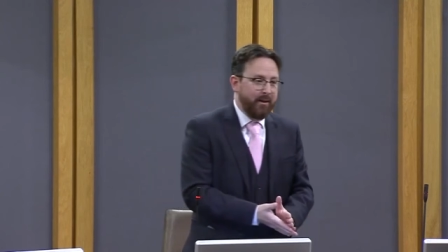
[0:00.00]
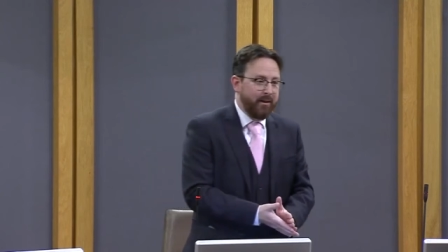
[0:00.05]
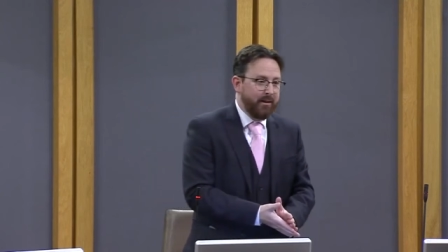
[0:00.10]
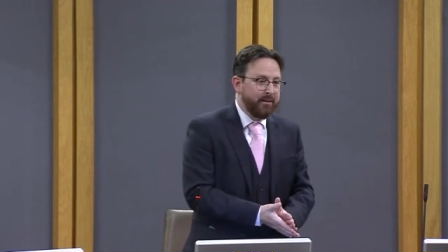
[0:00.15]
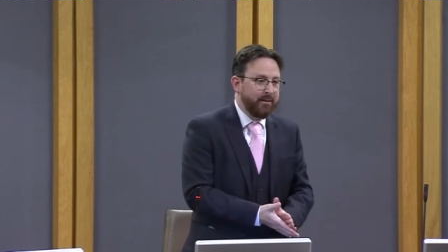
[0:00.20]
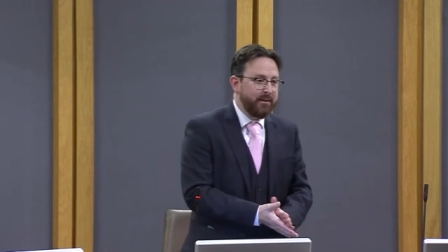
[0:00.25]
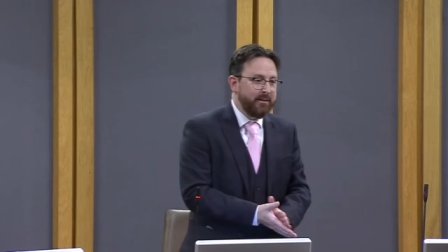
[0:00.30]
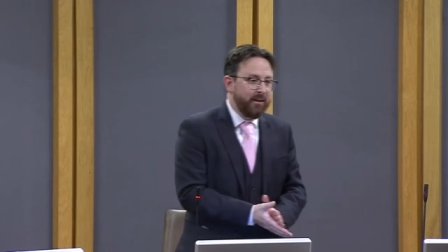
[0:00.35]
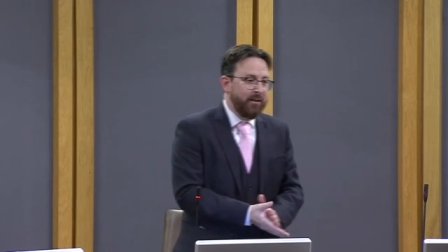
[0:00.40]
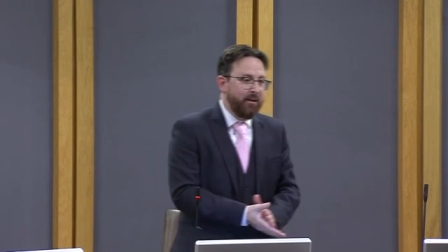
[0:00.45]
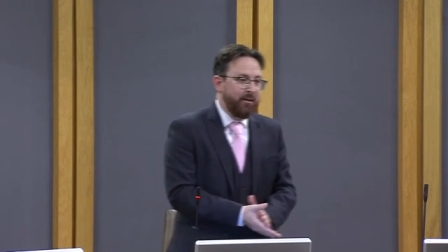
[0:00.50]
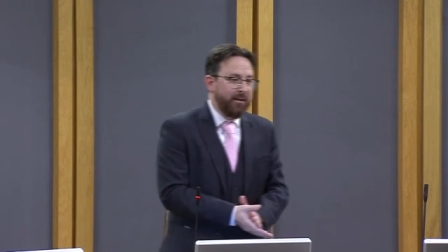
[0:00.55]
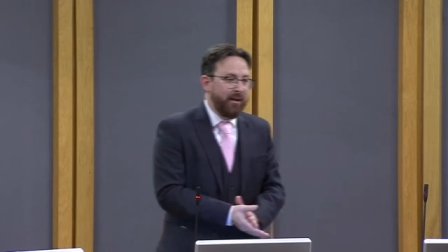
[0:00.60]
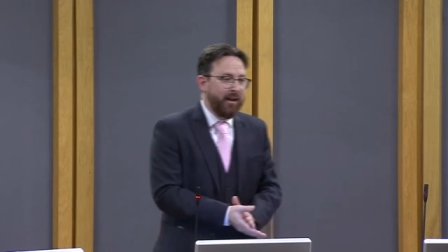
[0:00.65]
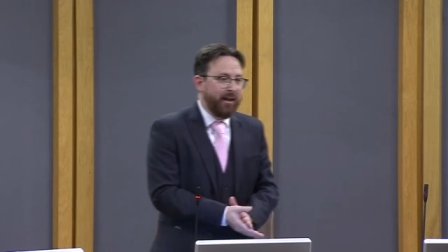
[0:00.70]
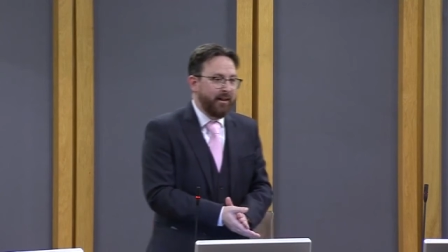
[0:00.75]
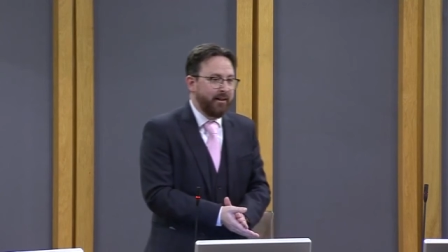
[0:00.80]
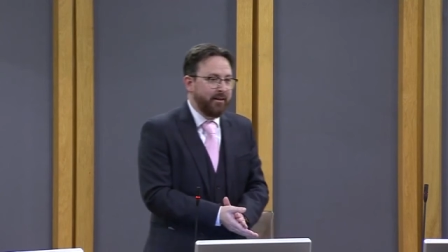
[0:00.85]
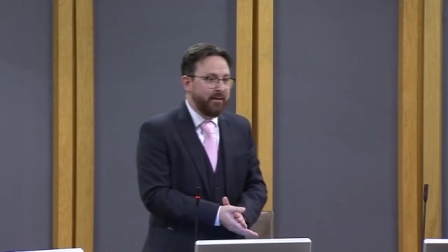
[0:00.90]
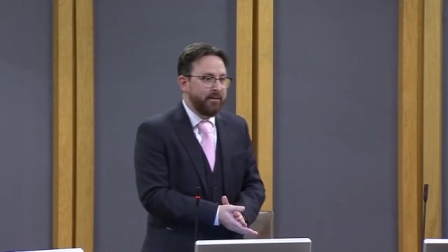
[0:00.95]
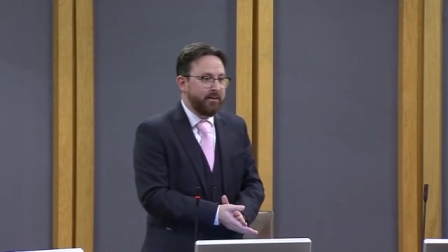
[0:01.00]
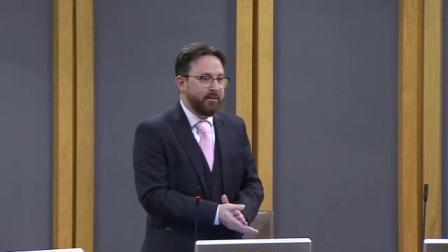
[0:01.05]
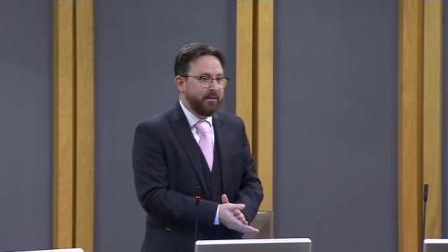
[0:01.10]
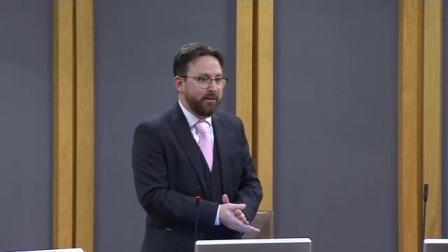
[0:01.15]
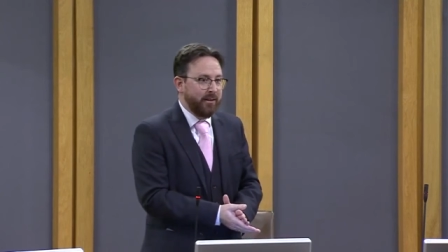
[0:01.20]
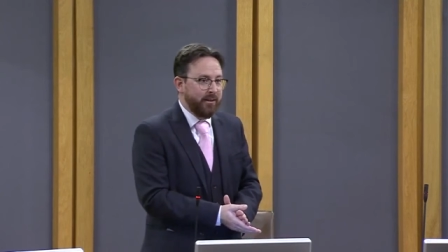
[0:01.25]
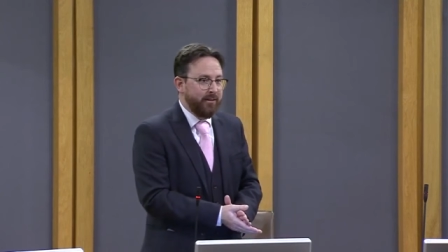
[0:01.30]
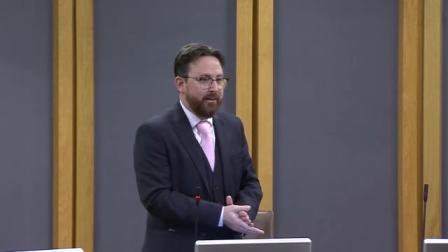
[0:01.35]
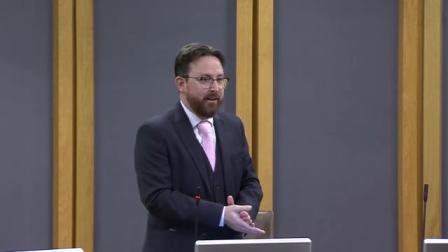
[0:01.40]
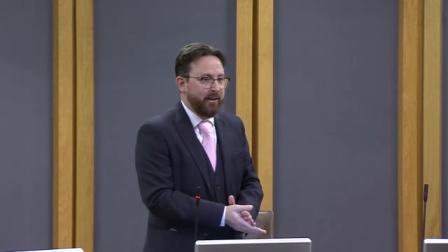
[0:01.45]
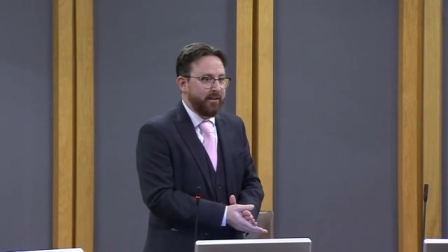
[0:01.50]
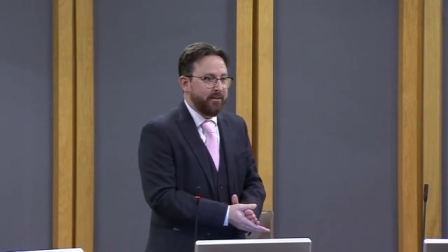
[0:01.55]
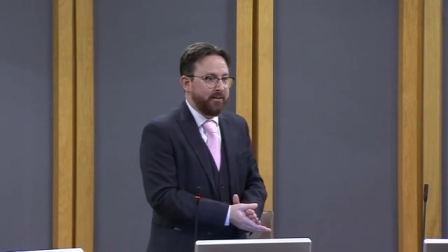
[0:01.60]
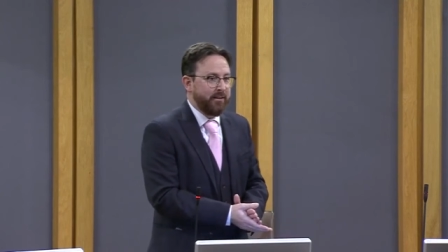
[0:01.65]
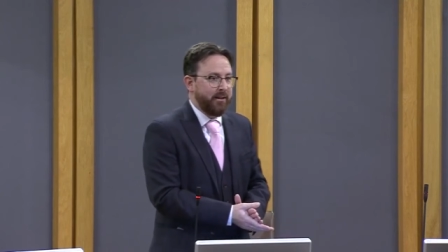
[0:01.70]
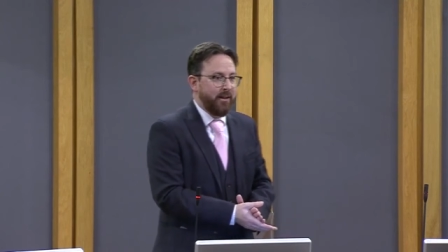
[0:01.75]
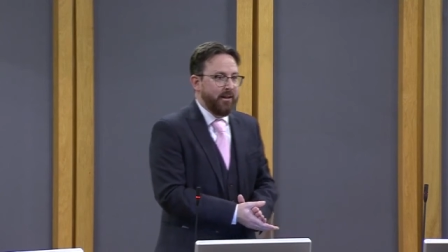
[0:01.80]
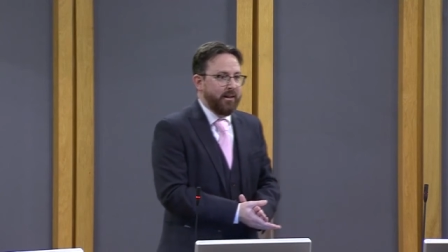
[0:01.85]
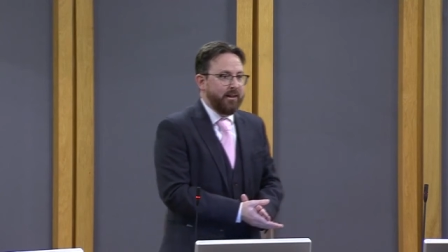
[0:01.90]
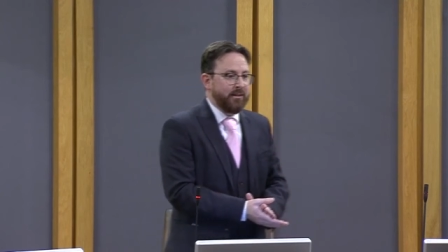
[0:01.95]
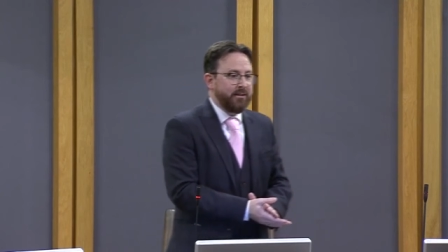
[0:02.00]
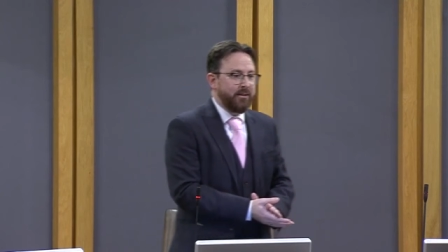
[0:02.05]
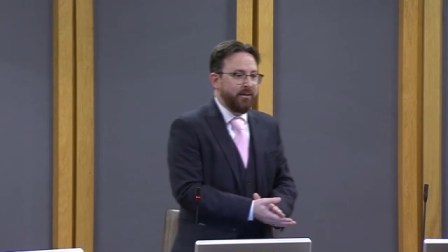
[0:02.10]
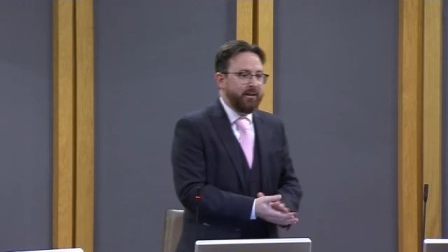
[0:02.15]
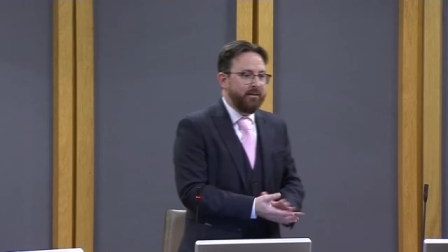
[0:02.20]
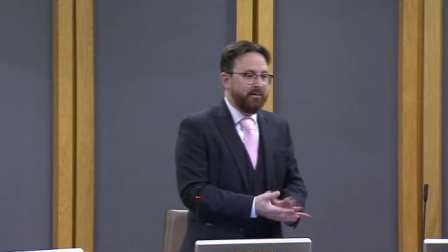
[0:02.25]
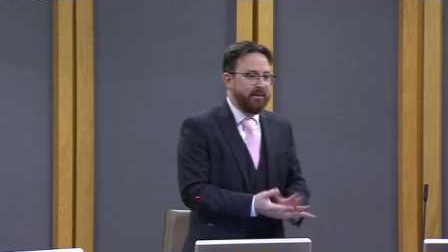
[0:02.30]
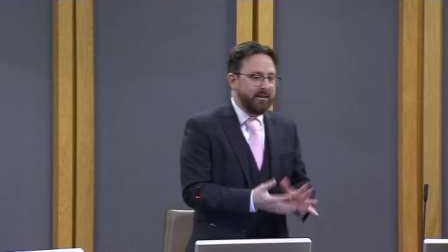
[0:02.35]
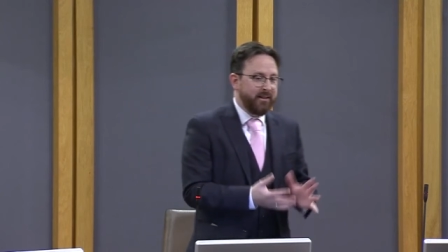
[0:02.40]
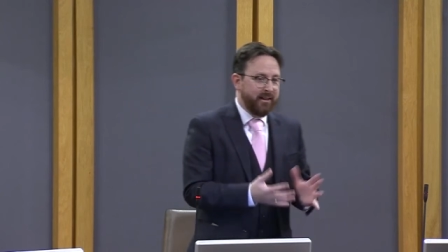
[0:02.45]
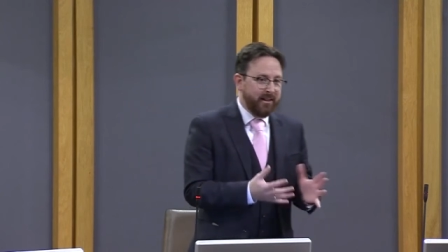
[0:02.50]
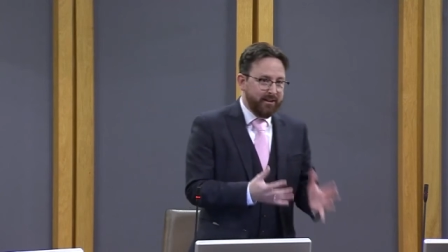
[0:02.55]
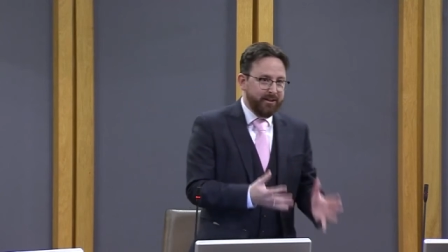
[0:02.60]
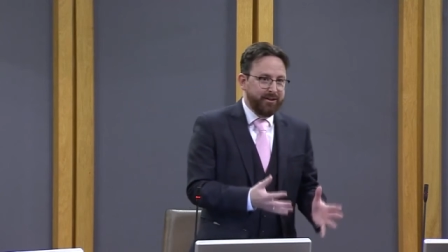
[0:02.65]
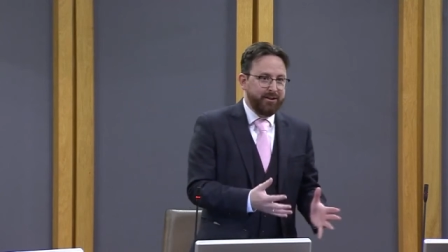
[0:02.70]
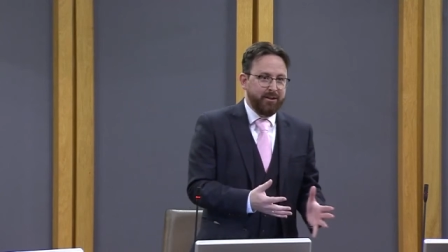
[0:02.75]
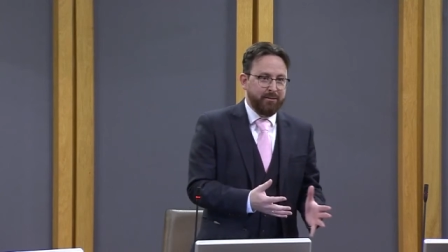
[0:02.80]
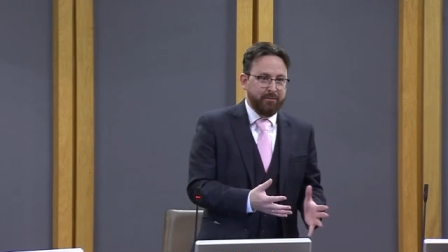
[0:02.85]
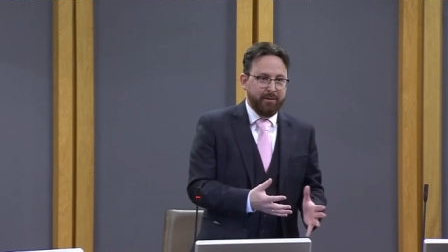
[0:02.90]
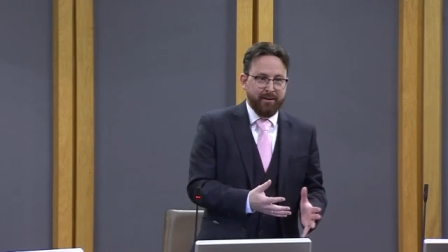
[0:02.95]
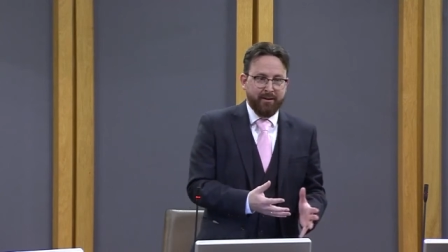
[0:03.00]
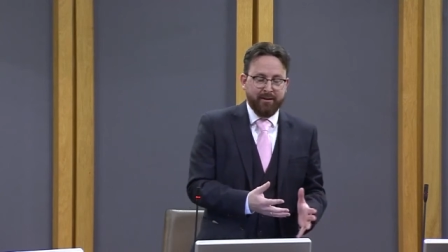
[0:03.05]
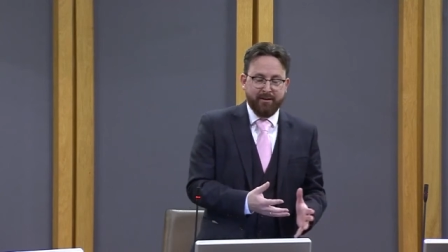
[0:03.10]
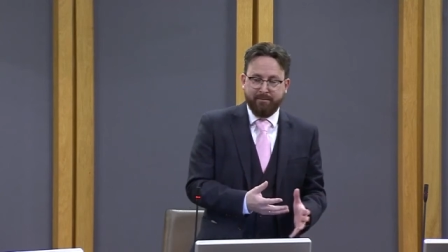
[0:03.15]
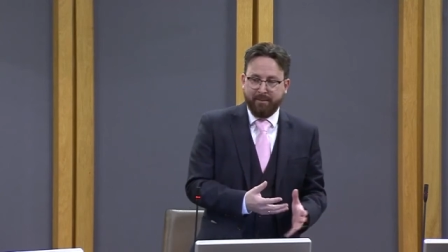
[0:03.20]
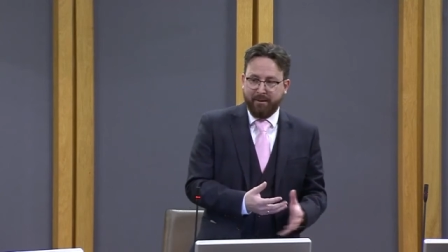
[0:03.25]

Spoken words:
because it's an online service. So there is an issue with the